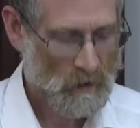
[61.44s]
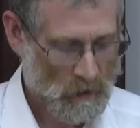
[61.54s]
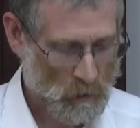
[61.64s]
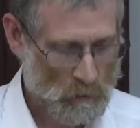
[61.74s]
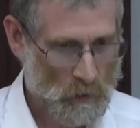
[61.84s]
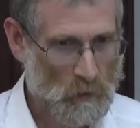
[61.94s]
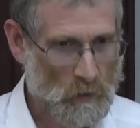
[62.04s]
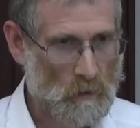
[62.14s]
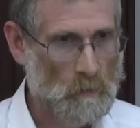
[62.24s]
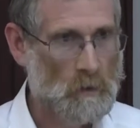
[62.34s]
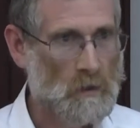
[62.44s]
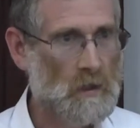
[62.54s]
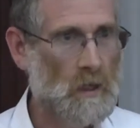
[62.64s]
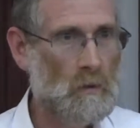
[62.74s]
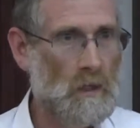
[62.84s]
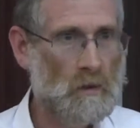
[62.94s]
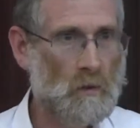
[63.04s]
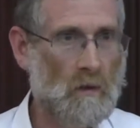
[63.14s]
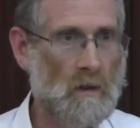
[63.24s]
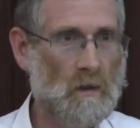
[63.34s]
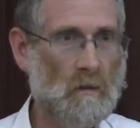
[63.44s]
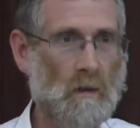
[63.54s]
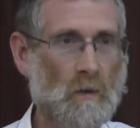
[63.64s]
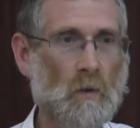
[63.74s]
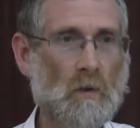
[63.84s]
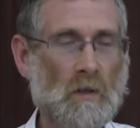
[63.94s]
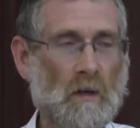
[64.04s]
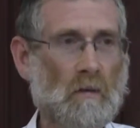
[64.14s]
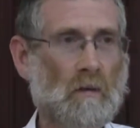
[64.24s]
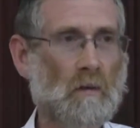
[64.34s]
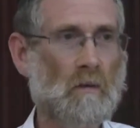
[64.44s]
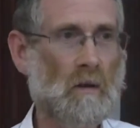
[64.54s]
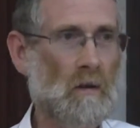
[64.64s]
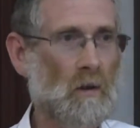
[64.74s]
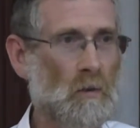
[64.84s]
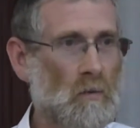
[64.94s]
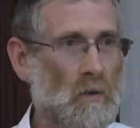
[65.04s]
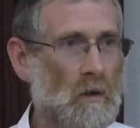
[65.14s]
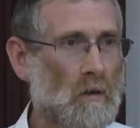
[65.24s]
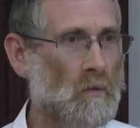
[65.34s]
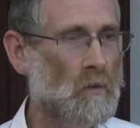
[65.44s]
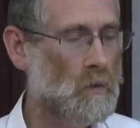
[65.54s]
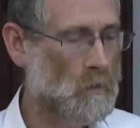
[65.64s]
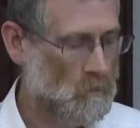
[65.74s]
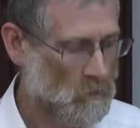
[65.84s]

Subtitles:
in the program, but I would like to thank the organizers of this conference for